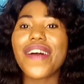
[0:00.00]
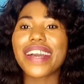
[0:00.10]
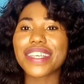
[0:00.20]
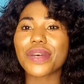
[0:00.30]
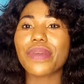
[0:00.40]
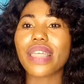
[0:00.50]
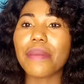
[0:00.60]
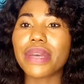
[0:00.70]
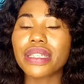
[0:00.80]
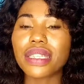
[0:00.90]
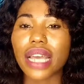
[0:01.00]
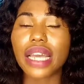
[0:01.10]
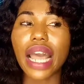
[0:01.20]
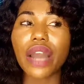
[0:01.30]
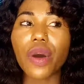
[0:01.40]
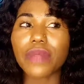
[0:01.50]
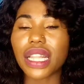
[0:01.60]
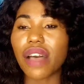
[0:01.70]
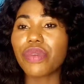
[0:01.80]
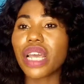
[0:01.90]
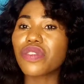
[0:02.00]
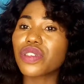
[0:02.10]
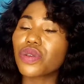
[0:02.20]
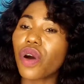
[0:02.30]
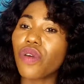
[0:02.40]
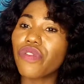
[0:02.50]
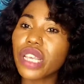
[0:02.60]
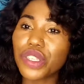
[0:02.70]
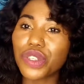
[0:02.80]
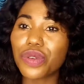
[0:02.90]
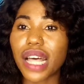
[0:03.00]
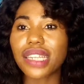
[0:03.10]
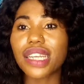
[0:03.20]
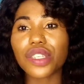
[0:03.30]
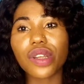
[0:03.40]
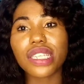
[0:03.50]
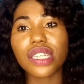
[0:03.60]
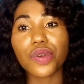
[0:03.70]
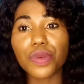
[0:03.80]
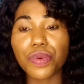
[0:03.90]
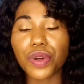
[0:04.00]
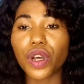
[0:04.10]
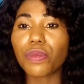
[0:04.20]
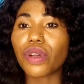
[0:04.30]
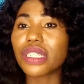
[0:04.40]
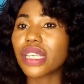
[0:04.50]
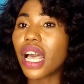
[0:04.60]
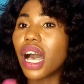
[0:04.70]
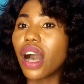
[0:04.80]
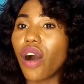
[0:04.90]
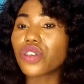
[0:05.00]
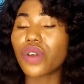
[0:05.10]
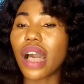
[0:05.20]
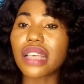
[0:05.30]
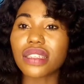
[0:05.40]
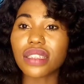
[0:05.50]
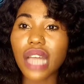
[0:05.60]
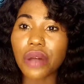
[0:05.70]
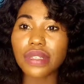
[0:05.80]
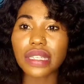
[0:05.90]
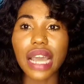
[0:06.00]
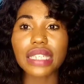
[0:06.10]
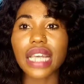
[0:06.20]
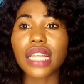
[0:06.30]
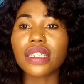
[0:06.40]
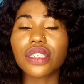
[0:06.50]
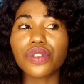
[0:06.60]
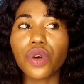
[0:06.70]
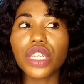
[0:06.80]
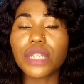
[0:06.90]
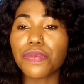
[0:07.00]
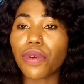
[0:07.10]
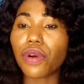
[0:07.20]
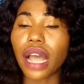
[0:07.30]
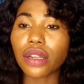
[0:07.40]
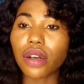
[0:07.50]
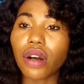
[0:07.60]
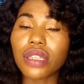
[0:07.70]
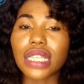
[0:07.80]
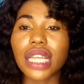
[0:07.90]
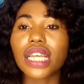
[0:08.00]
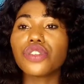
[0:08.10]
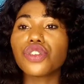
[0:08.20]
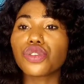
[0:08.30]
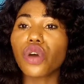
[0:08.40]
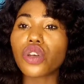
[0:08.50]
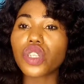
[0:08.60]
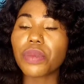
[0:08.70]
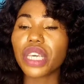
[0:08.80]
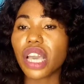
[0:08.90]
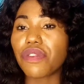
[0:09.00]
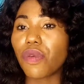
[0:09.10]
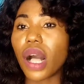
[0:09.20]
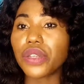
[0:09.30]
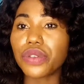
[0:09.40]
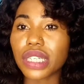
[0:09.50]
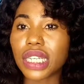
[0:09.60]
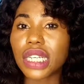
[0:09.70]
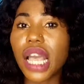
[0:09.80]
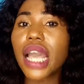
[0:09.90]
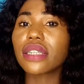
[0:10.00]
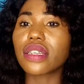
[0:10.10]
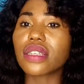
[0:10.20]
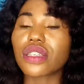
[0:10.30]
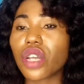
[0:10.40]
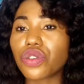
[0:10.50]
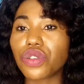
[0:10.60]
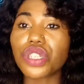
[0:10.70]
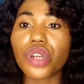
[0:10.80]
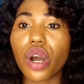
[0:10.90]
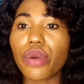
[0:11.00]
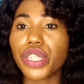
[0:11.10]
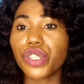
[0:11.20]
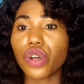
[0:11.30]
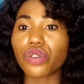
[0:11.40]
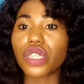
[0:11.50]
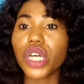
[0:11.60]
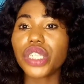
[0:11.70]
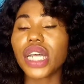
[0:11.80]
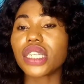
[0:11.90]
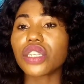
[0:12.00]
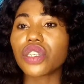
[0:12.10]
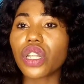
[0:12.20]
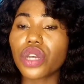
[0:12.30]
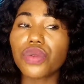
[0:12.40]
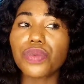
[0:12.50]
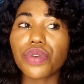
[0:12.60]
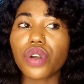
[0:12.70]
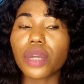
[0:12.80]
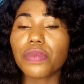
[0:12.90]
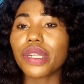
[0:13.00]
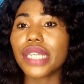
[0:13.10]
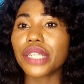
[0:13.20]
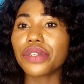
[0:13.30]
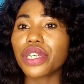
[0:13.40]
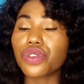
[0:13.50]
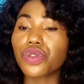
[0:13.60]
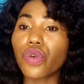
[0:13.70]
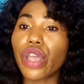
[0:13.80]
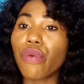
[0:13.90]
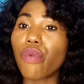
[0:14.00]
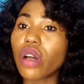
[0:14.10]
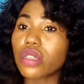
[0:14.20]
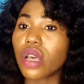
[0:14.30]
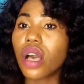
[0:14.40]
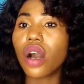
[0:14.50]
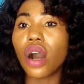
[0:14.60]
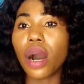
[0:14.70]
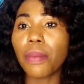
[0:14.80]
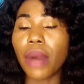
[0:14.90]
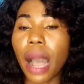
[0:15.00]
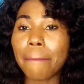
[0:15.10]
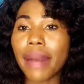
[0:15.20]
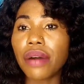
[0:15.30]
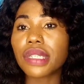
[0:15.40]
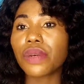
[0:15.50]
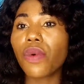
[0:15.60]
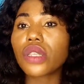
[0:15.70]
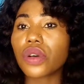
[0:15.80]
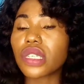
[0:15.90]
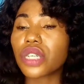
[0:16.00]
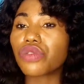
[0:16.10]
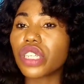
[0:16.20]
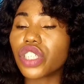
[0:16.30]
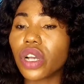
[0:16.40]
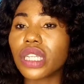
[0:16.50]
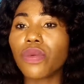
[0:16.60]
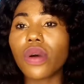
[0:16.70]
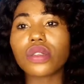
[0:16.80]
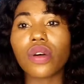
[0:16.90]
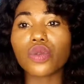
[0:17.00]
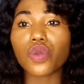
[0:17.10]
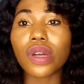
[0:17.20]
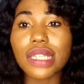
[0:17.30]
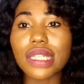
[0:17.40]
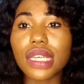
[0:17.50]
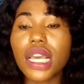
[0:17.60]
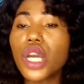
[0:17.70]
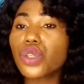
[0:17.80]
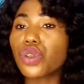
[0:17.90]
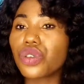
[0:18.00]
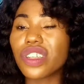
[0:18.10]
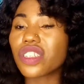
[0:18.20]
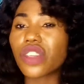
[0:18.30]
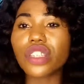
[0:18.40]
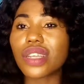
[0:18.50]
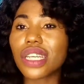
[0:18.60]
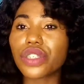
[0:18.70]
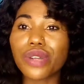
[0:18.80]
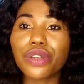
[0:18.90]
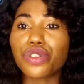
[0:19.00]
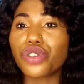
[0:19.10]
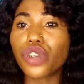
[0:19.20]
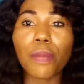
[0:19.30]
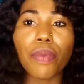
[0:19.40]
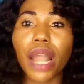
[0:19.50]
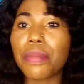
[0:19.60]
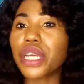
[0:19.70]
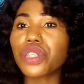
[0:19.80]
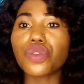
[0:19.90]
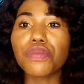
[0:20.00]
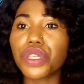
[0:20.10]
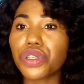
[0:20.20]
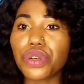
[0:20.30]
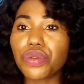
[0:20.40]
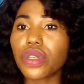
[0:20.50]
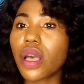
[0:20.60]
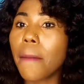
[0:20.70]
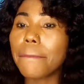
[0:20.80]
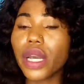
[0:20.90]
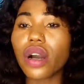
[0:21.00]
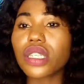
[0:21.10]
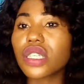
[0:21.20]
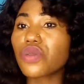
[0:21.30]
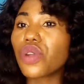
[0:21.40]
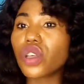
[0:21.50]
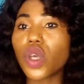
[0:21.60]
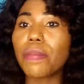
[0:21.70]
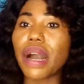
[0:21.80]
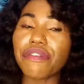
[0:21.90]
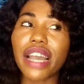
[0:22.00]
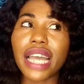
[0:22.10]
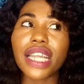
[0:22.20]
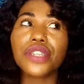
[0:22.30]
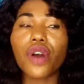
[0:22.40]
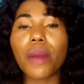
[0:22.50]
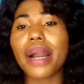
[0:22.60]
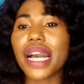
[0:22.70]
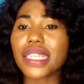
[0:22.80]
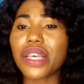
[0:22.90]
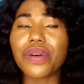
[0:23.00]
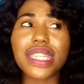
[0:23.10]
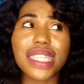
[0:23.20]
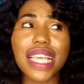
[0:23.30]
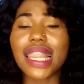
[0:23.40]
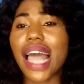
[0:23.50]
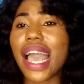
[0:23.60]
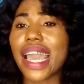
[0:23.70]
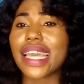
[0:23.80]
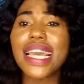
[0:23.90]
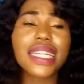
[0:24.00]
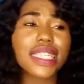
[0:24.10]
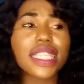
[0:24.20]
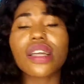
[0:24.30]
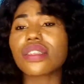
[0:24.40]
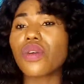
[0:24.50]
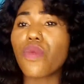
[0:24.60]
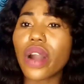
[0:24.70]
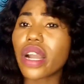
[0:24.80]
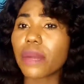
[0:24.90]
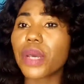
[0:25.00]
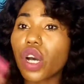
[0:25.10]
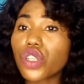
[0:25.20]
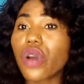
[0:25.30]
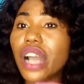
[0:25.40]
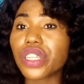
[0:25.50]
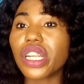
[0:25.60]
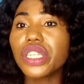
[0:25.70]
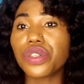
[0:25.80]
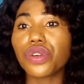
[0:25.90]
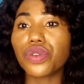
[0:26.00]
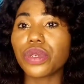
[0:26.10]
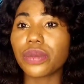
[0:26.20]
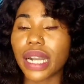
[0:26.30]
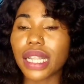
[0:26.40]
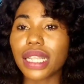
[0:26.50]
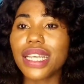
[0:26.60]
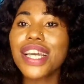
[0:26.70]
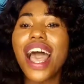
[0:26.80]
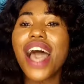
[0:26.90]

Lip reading: Okay, so with that being said, I hope that I've been able to convince you that Dettol is a good product, but also has its downsides and, you know, its pro and cons, and then you should also be careful while using it. This is not to discourage you or to tell you that it is not a good product, but then you need to know in what amounts, in what concentration, in what quantity to use it. It's not just a trend you should jump on and begin to misuse, because it could also backfire, and then you come back and say, oh, it's a lie, this thing doesn't work, because you actually did not do it rightly.